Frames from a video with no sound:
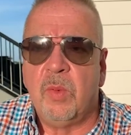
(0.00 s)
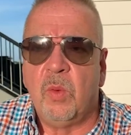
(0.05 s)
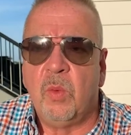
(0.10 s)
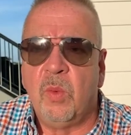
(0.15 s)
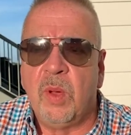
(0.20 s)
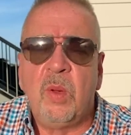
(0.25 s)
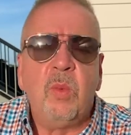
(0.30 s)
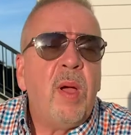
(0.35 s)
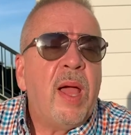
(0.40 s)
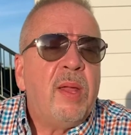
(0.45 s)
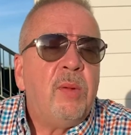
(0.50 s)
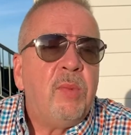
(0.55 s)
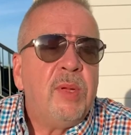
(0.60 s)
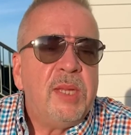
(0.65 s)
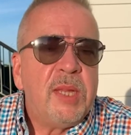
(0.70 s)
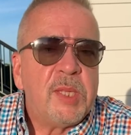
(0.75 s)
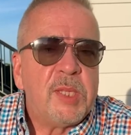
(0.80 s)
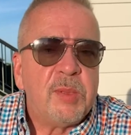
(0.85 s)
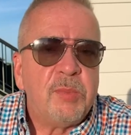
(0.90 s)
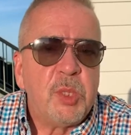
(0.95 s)
we went and we
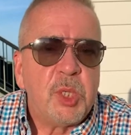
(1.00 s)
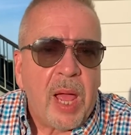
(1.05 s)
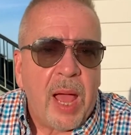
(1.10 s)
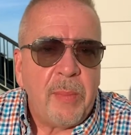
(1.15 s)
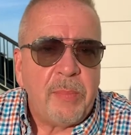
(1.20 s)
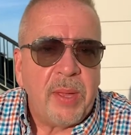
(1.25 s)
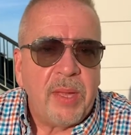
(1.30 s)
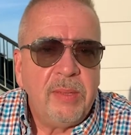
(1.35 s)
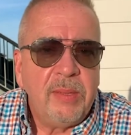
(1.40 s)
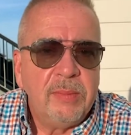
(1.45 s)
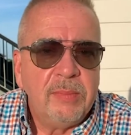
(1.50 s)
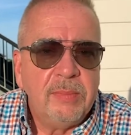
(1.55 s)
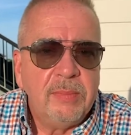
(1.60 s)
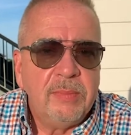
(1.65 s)
did some shopping.